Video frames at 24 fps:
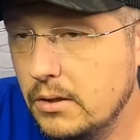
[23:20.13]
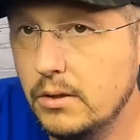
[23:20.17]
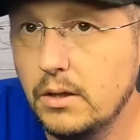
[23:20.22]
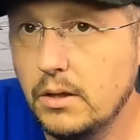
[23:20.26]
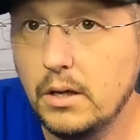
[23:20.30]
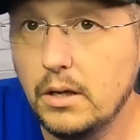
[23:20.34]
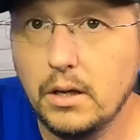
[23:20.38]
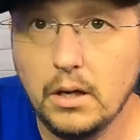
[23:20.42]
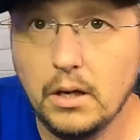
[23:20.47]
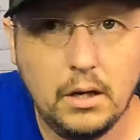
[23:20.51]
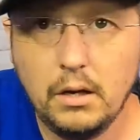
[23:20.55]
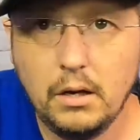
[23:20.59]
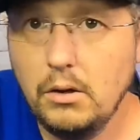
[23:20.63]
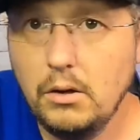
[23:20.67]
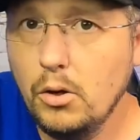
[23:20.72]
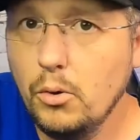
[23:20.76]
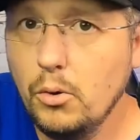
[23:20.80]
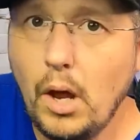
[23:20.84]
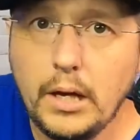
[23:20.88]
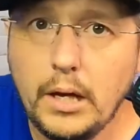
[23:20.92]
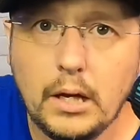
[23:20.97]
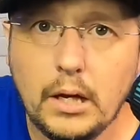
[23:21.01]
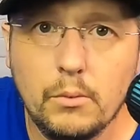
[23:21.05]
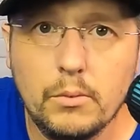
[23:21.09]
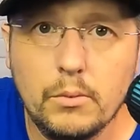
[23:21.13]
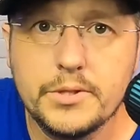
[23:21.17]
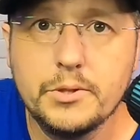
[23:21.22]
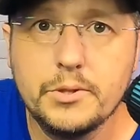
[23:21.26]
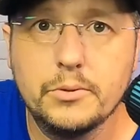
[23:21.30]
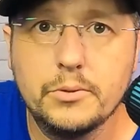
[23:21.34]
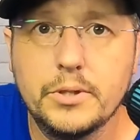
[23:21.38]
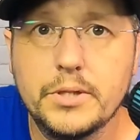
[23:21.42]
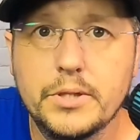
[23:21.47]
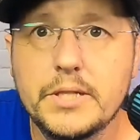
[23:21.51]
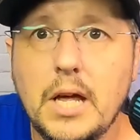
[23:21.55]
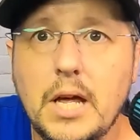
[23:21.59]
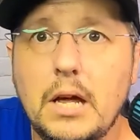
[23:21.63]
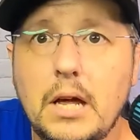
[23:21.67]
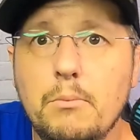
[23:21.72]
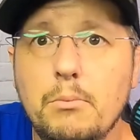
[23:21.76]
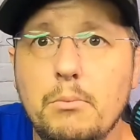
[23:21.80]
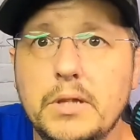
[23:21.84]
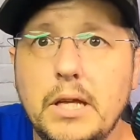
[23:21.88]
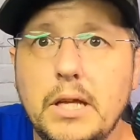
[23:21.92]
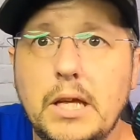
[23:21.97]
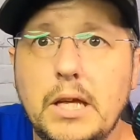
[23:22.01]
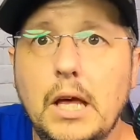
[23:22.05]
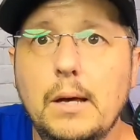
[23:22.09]
Nikon was doing the same, but they
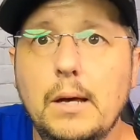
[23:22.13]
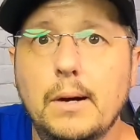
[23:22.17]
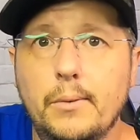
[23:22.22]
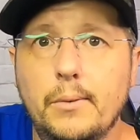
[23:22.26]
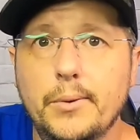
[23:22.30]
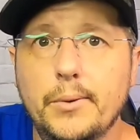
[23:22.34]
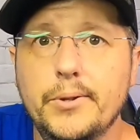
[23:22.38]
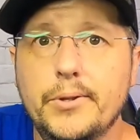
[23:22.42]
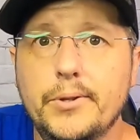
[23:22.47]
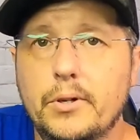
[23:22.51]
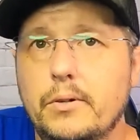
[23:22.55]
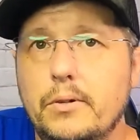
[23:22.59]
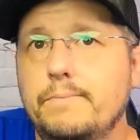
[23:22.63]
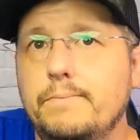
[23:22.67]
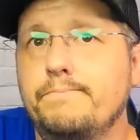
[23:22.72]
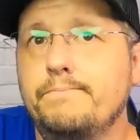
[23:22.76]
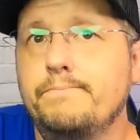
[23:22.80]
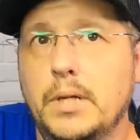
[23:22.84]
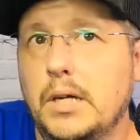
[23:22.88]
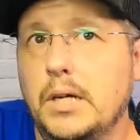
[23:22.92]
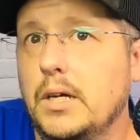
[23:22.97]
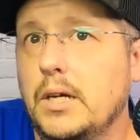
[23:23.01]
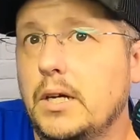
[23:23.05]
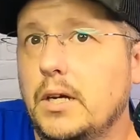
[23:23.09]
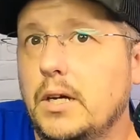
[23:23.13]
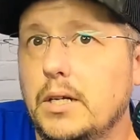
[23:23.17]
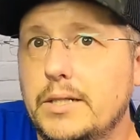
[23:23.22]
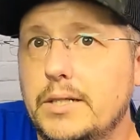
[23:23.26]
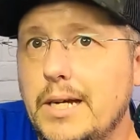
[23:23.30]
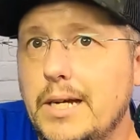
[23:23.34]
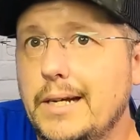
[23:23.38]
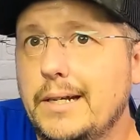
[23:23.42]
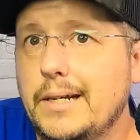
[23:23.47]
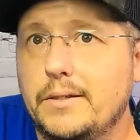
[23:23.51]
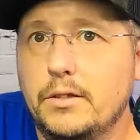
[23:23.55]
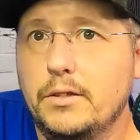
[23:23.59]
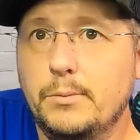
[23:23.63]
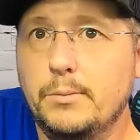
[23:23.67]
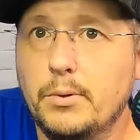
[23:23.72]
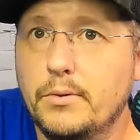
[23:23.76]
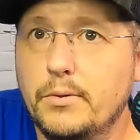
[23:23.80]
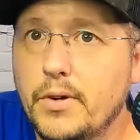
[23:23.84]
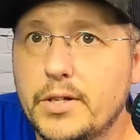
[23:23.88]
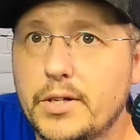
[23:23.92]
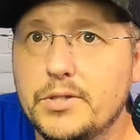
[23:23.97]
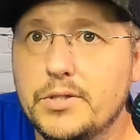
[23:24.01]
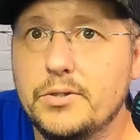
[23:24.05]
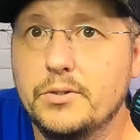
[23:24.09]
came out with their technically
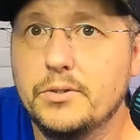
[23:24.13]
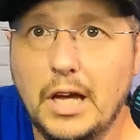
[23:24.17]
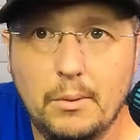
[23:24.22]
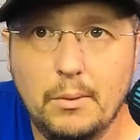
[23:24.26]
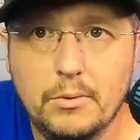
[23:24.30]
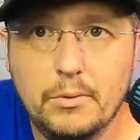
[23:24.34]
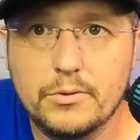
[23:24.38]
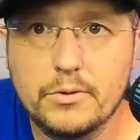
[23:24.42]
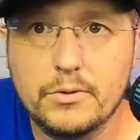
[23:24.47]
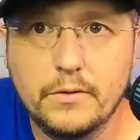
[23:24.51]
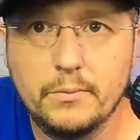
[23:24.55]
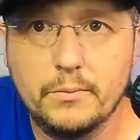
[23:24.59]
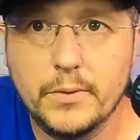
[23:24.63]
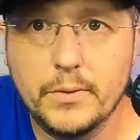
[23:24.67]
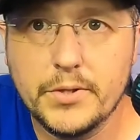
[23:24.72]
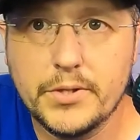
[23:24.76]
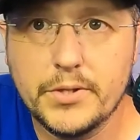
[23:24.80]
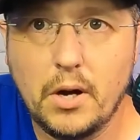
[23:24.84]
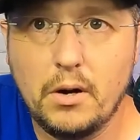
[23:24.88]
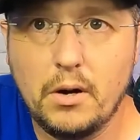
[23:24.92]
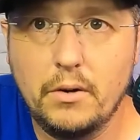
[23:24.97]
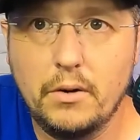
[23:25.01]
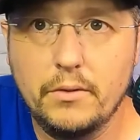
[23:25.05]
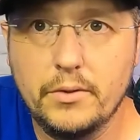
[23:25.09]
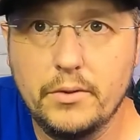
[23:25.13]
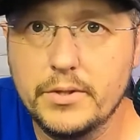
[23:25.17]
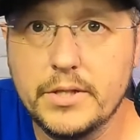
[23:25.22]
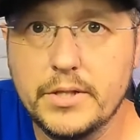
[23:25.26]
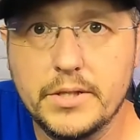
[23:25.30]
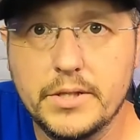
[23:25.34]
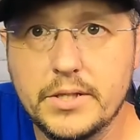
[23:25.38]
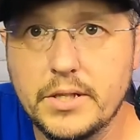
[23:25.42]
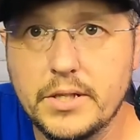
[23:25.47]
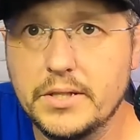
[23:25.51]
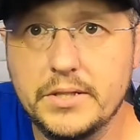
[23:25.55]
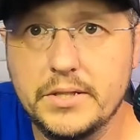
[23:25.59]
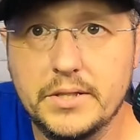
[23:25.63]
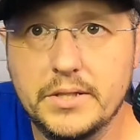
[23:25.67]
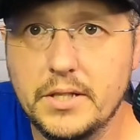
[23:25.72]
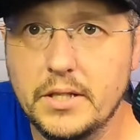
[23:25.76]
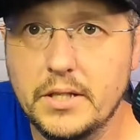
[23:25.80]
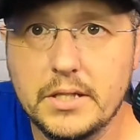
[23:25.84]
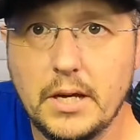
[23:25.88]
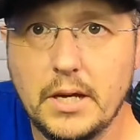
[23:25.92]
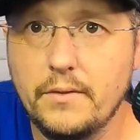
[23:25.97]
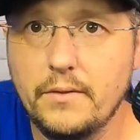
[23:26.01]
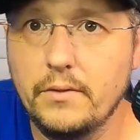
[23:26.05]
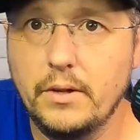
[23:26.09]
professional cameras right from the start. Their Z6
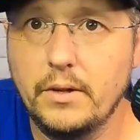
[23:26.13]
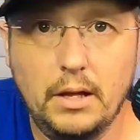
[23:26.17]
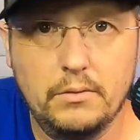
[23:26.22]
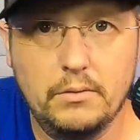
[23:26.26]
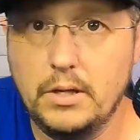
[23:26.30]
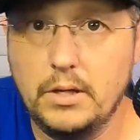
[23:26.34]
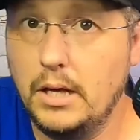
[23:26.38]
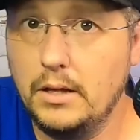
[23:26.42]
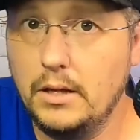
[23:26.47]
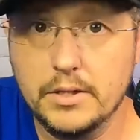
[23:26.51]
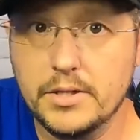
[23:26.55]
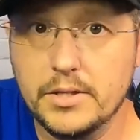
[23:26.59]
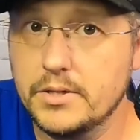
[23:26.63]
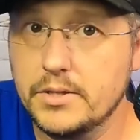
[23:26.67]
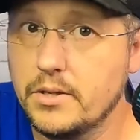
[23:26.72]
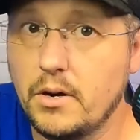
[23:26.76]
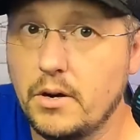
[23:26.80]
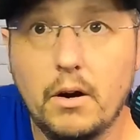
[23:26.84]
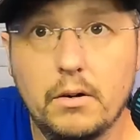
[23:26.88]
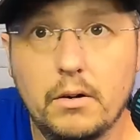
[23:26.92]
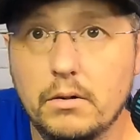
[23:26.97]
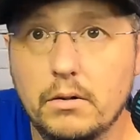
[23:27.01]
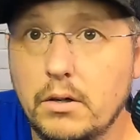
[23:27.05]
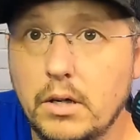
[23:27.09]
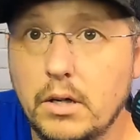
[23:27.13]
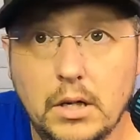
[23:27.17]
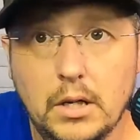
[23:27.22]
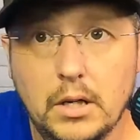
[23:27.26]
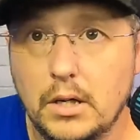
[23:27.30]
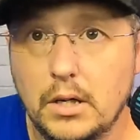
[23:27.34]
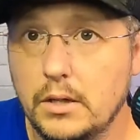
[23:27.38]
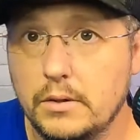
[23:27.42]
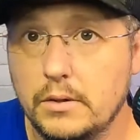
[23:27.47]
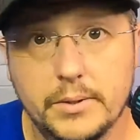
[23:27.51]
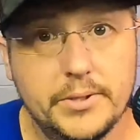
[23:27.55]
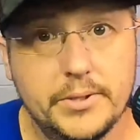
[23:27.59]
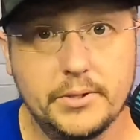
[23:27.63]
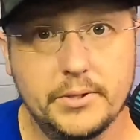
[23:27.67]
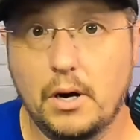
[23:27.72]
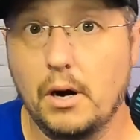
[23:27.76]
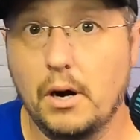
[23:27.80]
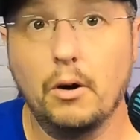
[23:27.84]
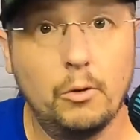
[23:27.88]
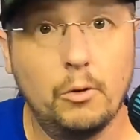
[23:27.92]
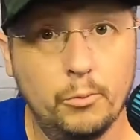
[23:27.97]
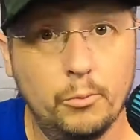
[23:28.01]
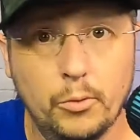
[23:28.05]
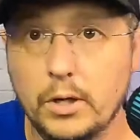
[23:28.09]
and Z7. Hey, this is our home
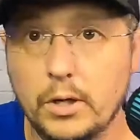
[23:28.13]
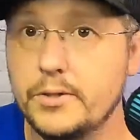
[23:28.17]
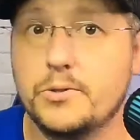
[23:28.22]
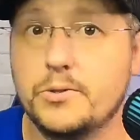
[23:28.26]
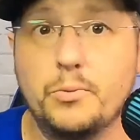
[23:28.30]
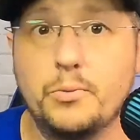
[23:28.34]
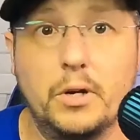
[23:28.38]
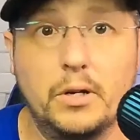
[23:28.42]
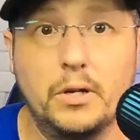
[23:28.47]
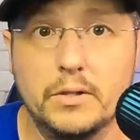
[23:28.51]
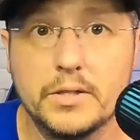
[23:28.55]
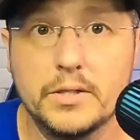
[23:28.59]
run swing, the Z6